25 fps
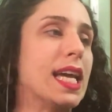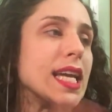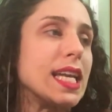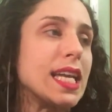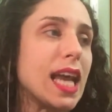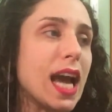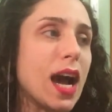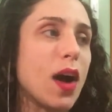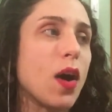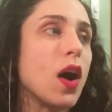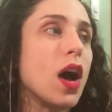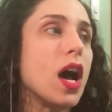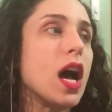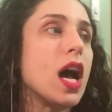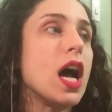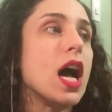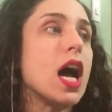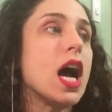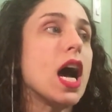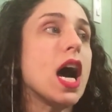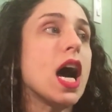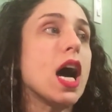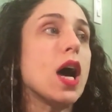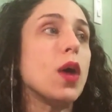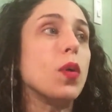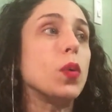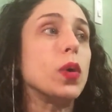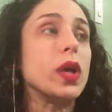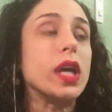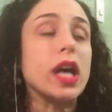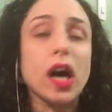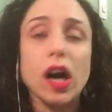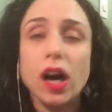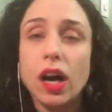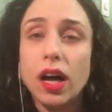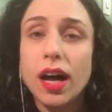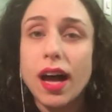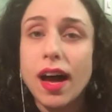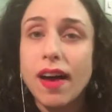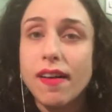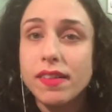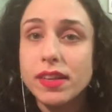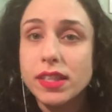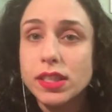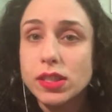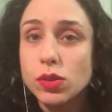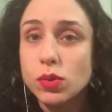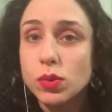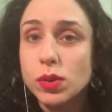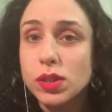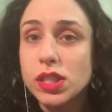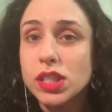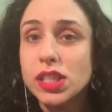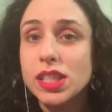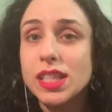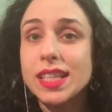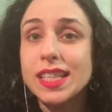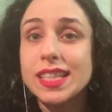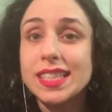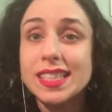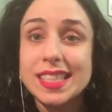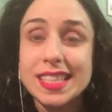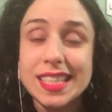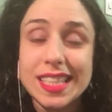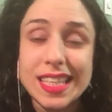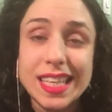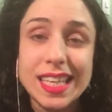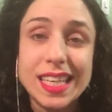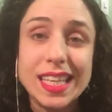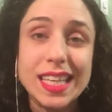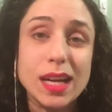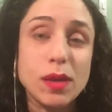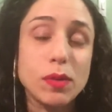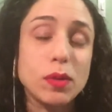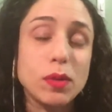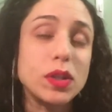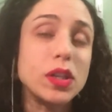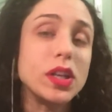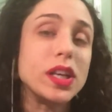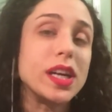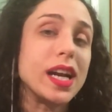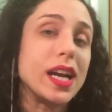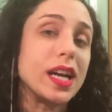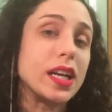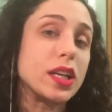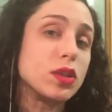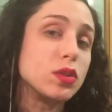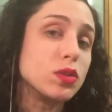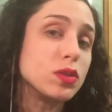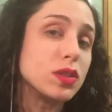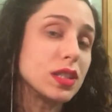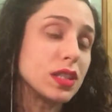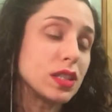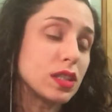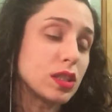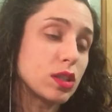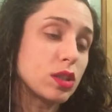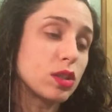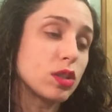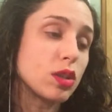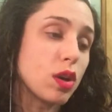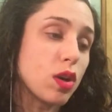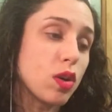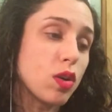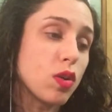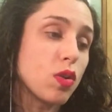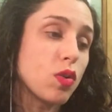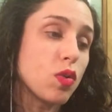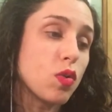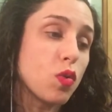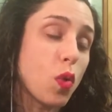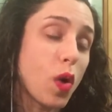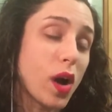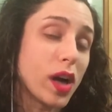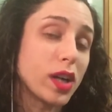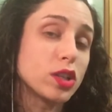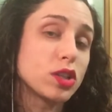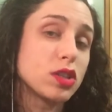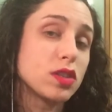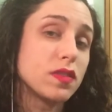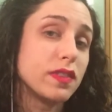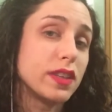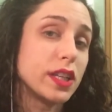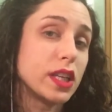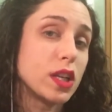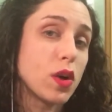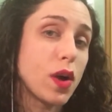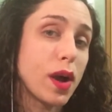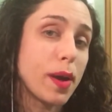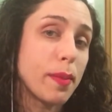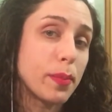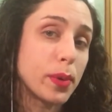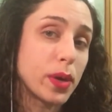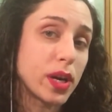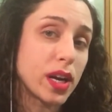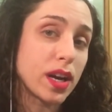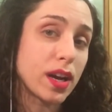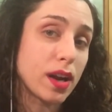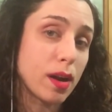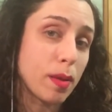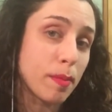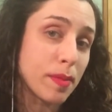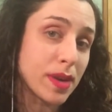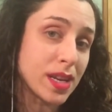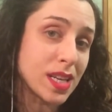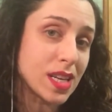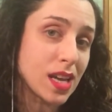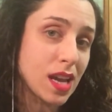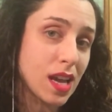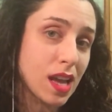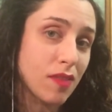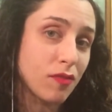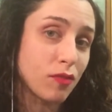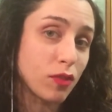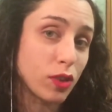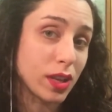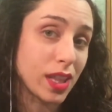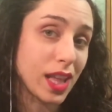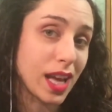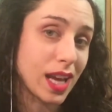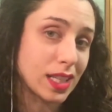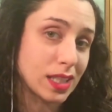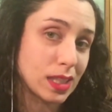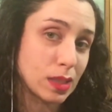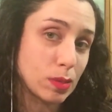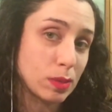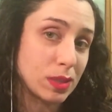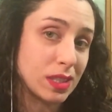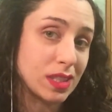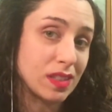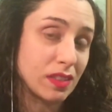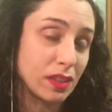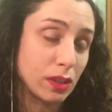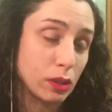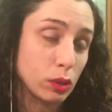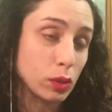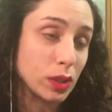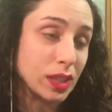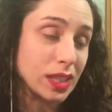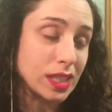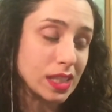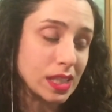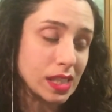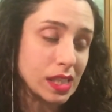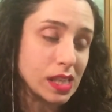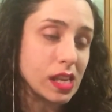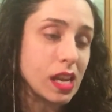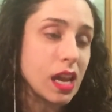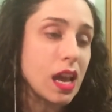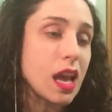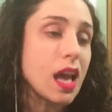Now, we all have an intuition and it's key that we learn how to use it, so watch the video I put out on Monday for that specific reason.